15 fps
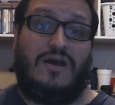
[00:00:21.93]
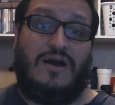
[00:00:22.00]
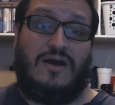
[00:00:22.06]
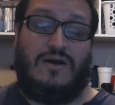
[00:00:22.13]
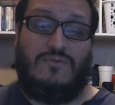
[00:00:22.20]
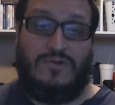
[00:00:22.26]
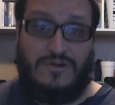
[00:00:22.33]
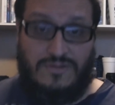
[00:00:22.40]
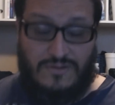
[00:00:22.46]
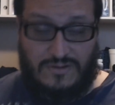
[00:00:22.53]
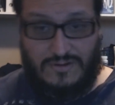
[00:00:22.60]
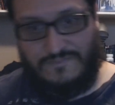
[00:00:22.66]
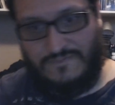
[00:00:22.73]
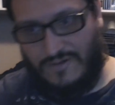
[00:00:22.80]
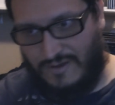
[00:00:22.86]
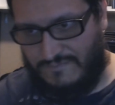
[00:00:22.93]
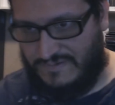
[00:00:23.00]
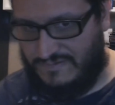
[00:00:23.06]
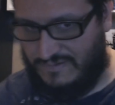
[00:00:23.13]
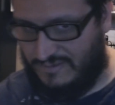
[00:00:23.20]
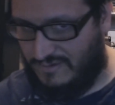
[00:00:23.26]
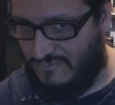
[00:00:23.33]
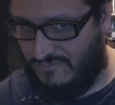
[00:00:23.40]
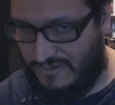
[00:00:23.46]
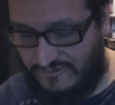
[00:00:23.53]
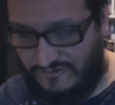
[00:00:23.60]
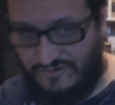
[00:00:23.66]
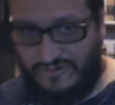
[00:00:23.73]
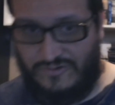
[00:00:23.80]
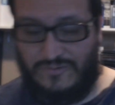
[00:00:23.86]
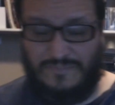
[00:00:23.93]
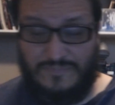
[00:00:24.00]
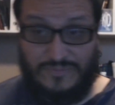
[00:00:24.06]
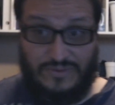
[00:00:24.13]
One of the obviously the original.